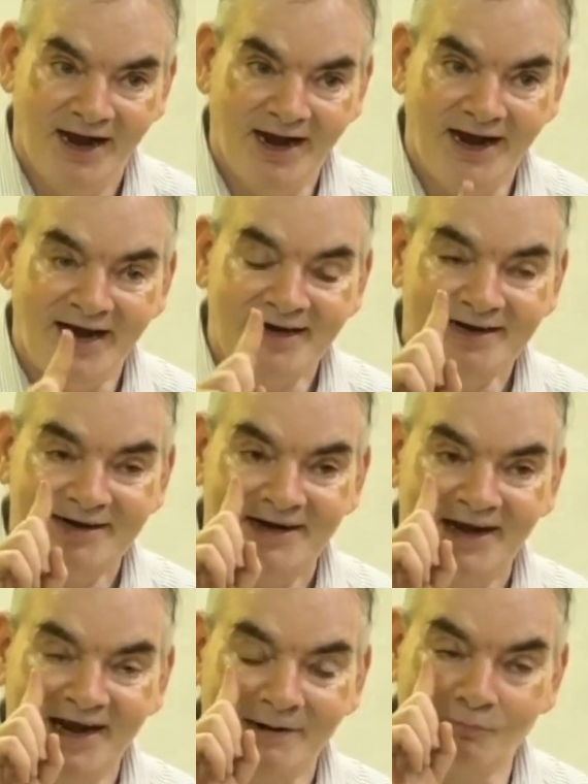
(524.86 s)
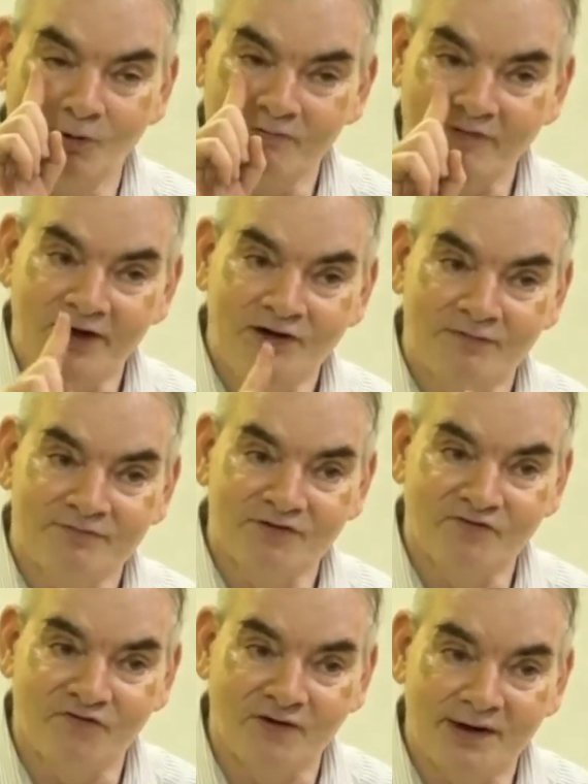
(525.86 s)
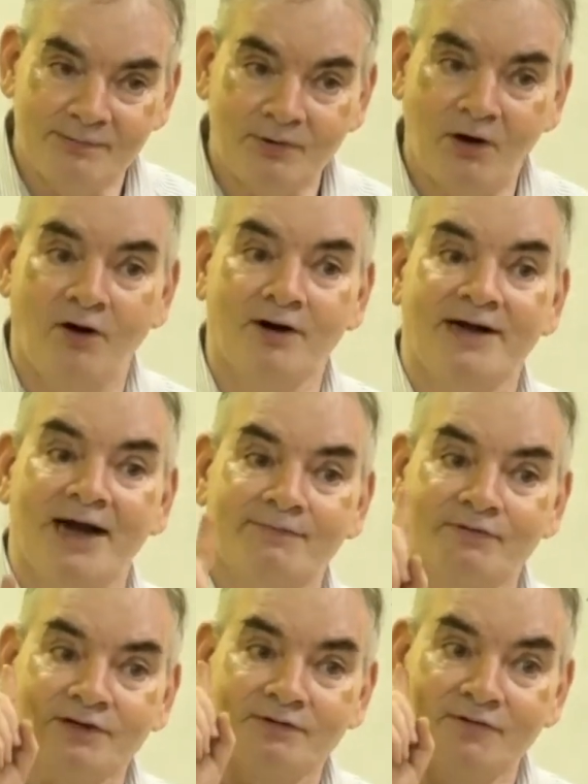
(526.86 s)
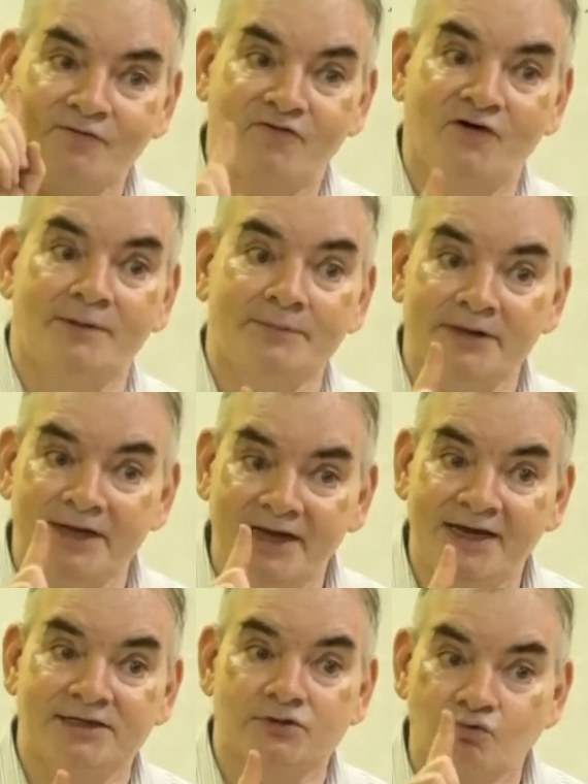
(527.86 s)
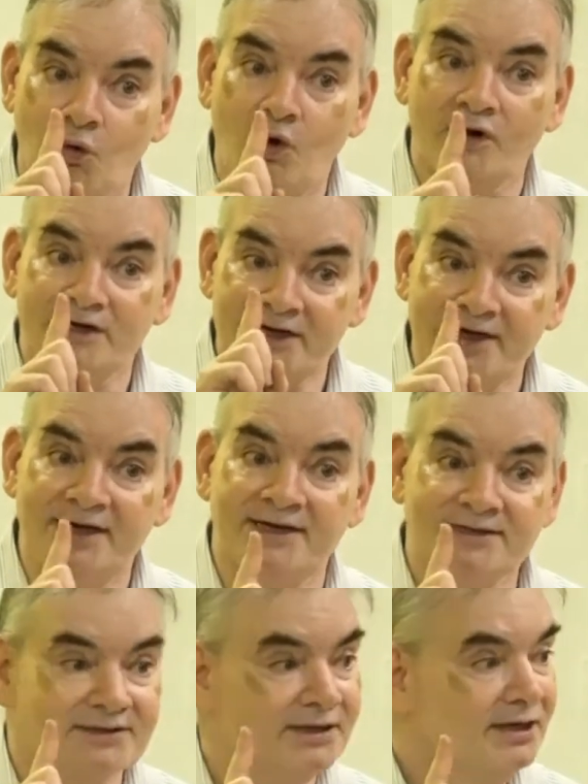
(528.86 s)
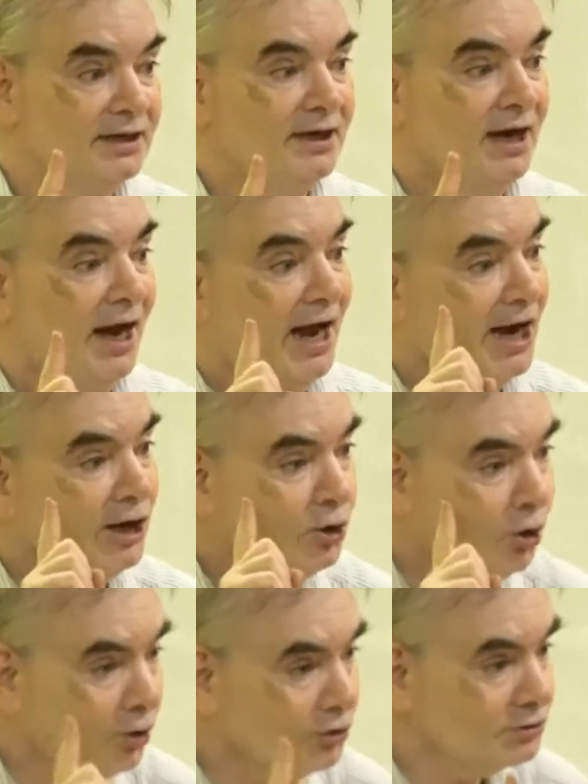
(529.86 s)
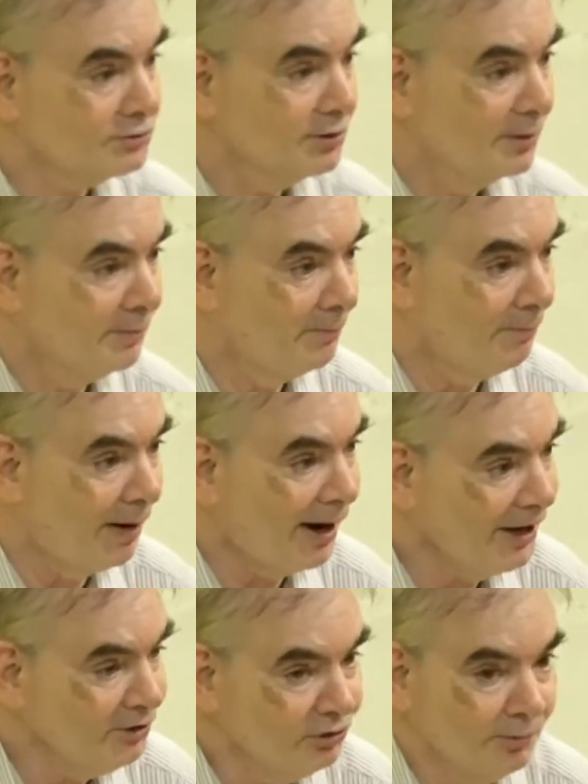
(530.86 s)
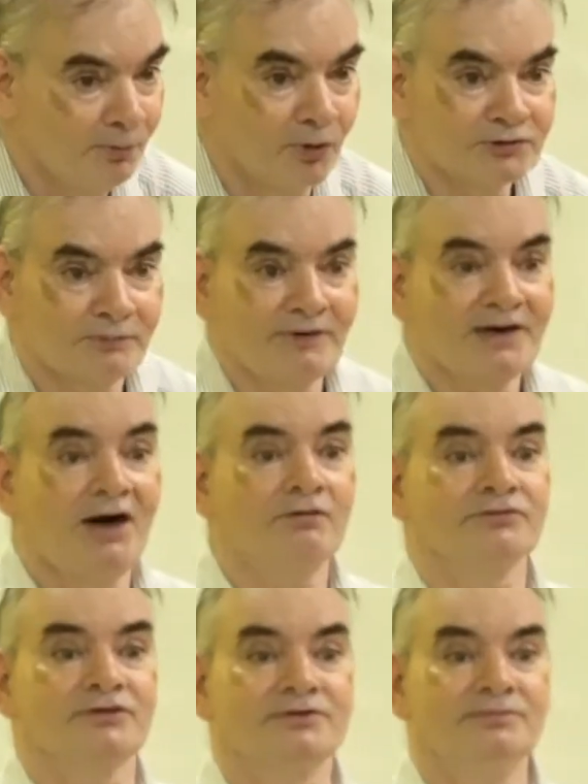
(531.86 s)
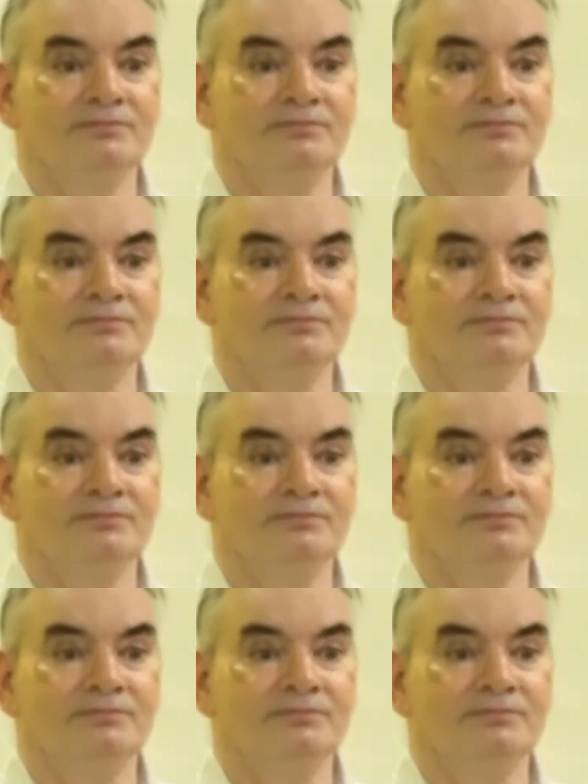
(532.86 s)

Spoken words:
And book value of the firm or net worth of the firm is what is endorsed by your books of accounts.